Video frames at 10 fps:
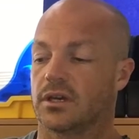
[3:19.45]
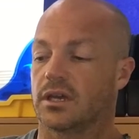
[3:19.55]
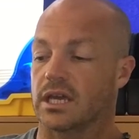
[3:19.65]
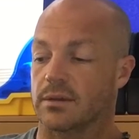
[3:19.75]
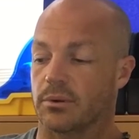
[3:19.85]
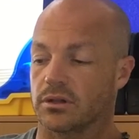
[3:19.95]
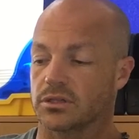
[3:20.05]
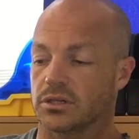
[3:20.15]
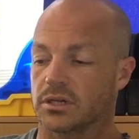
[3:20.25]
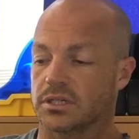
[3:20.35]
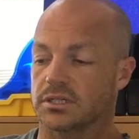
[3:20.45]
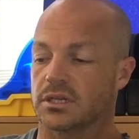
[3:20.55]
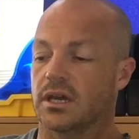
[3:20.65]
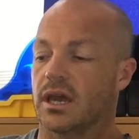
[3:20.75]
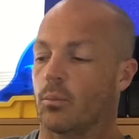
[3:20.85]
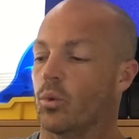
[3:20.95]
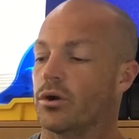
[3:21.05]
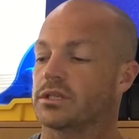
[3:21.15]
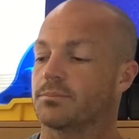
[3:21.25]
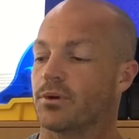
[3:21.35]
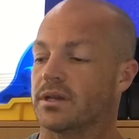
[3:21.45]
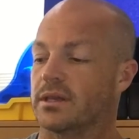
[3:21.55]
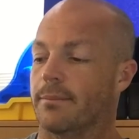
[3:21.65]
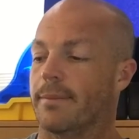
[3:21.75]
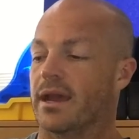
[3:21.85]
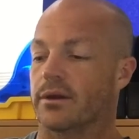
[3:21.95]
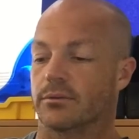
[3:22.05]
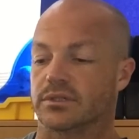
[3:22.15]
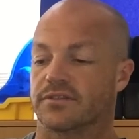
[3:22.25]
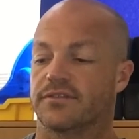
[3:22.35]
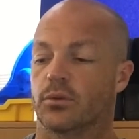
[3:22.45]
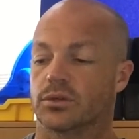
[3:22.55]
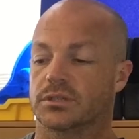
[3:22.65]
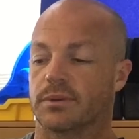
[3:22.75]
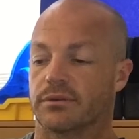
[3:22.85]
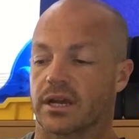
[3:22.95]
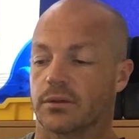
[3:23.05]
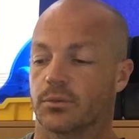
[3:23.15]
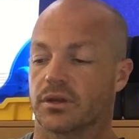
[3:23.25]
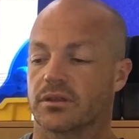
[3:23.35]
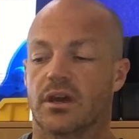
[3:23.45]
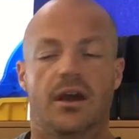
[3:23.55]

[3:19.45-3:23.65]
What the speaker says: He apologised, and word spread that Mary was a force to be reckoned with,